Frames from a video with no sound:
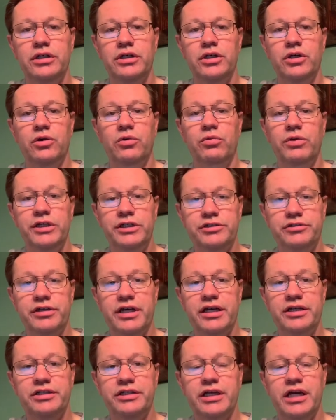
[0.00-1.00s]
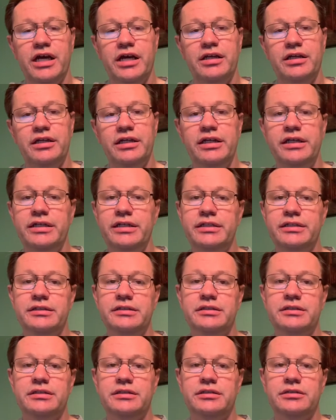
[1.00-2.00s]
which strategy guide it
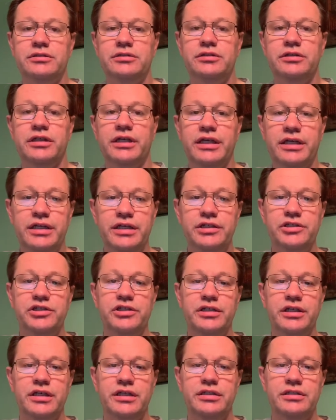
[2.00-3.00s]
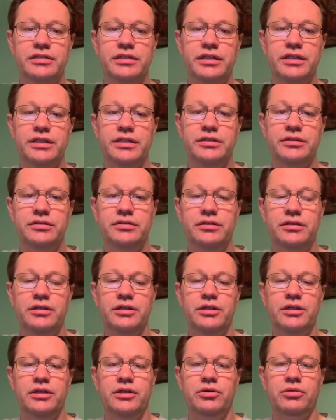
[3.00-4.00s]
is, the condition that it's in,
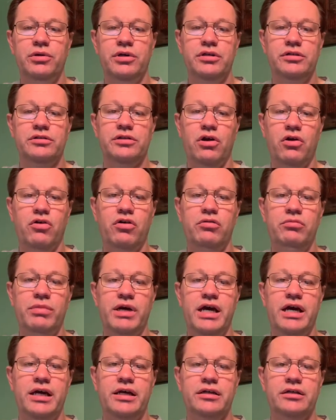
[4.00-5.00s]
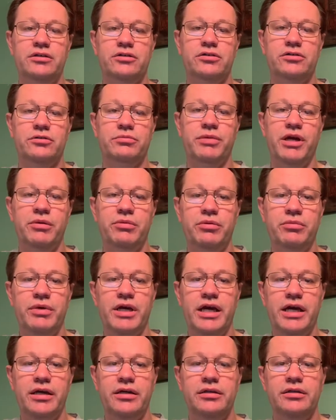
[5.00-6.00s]
whether it's hardback or
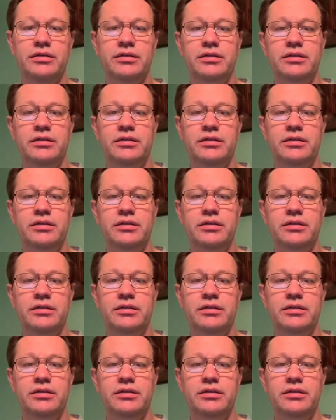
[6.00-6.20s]
paperback.